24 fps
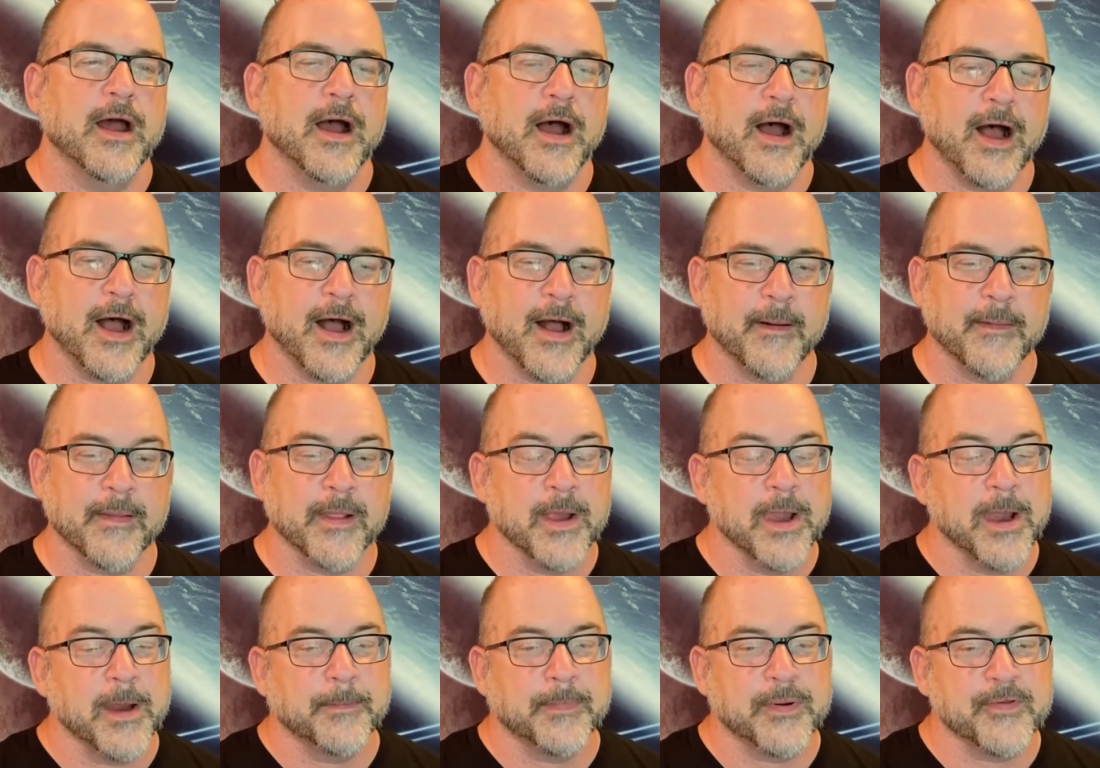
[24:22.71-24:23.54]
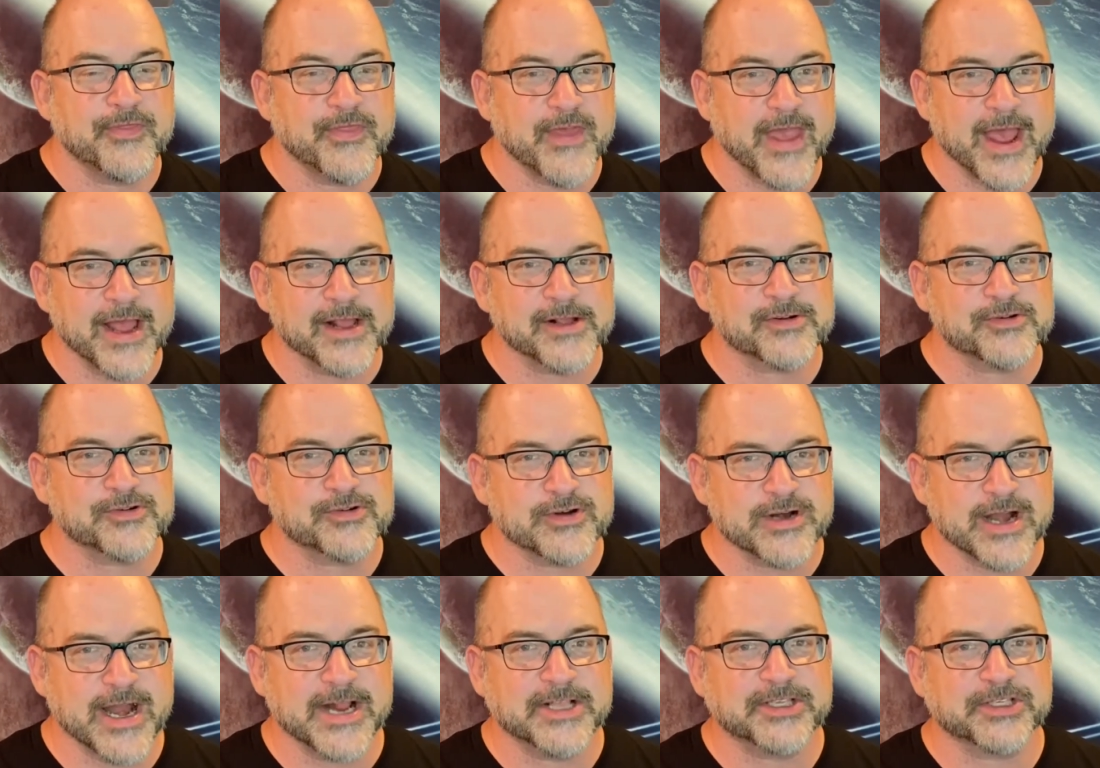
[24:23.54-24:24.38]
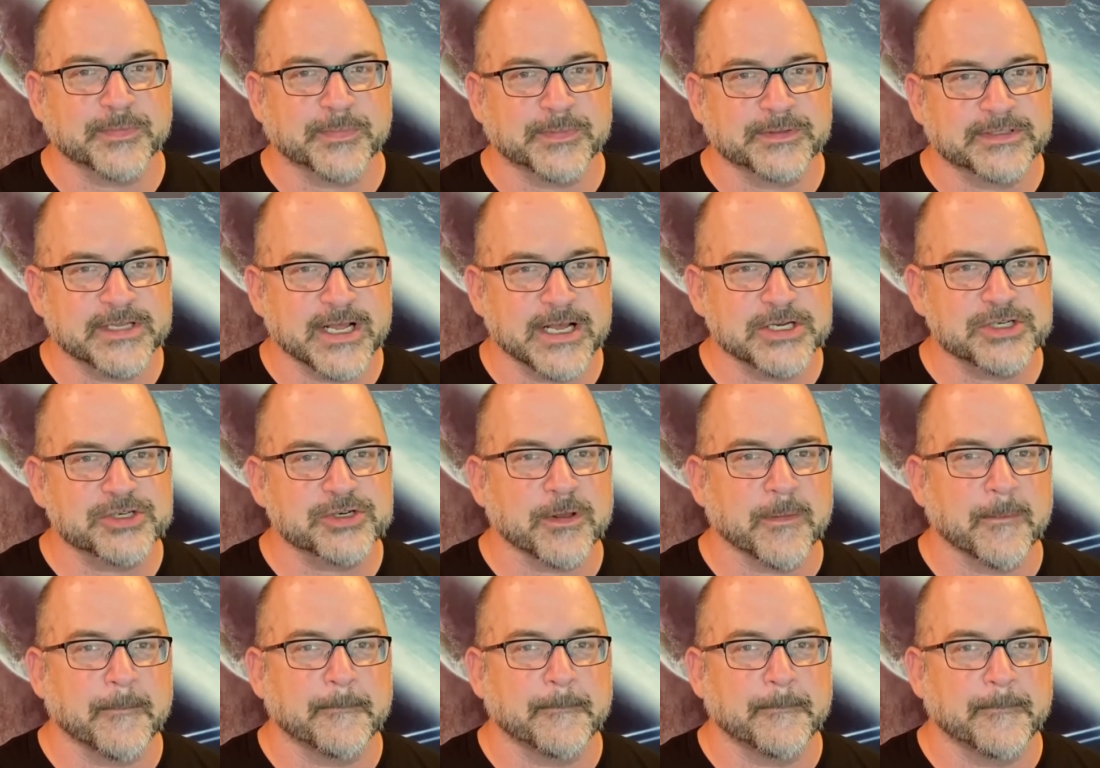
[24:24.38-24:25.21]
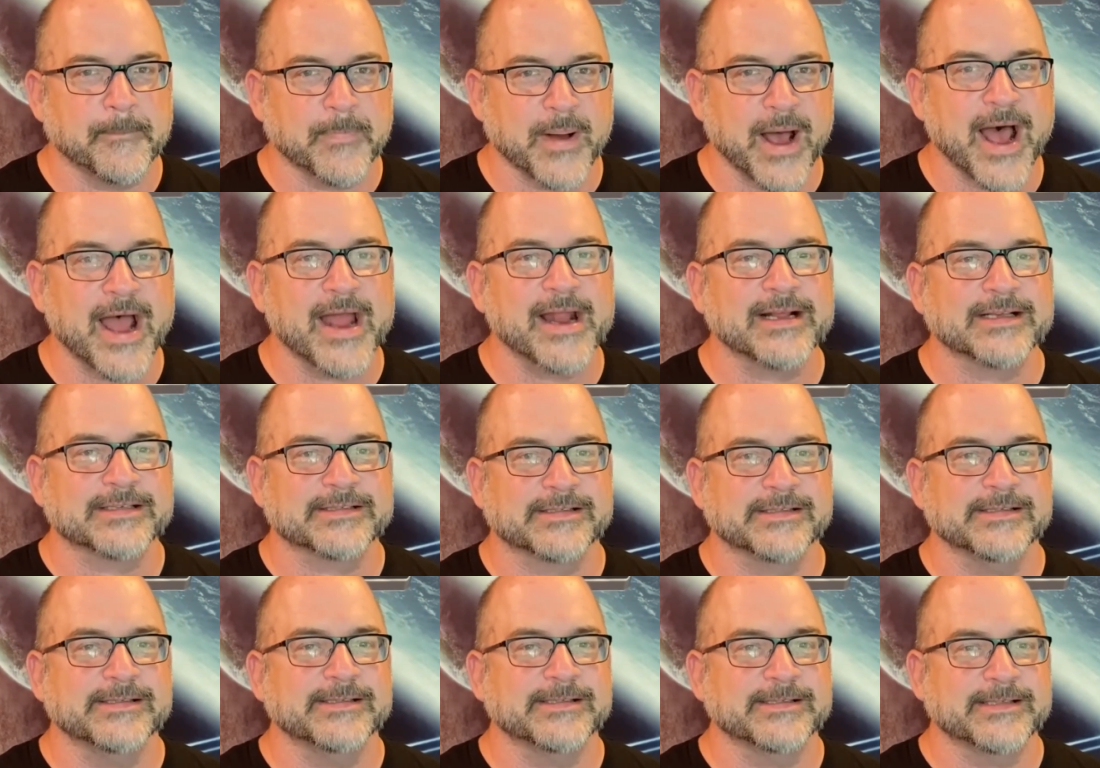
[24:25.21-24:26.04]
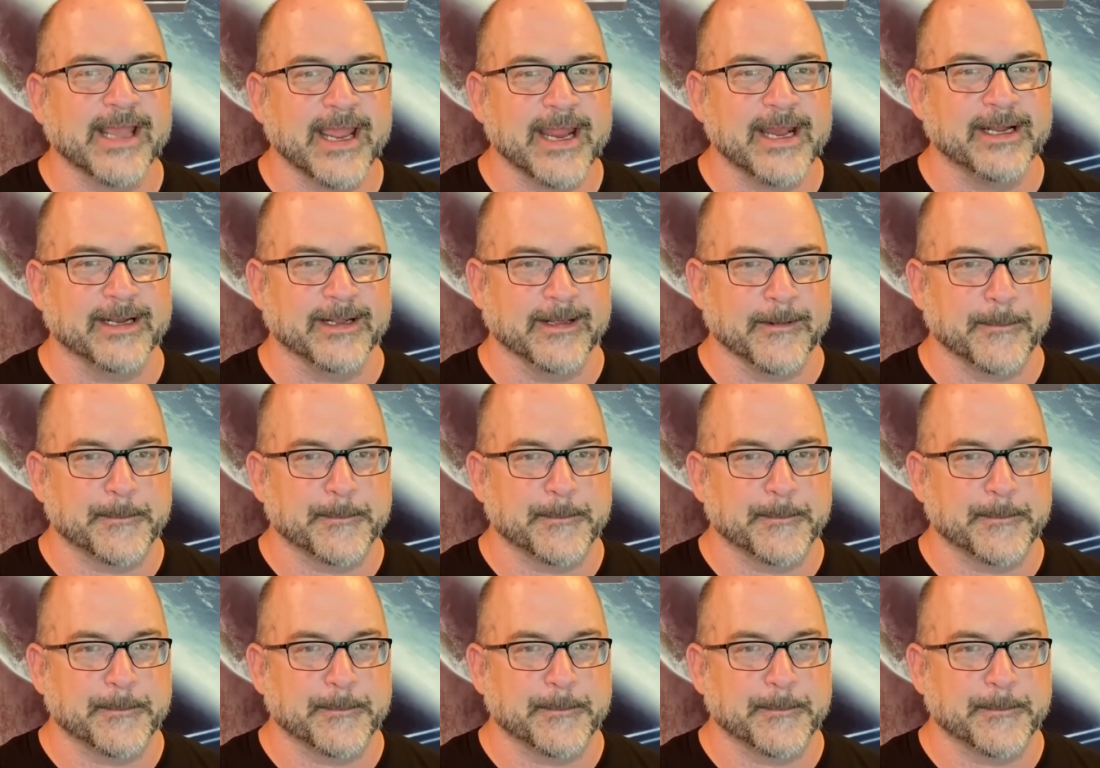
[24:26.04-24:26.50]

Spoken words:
But that creates a potential bias in data.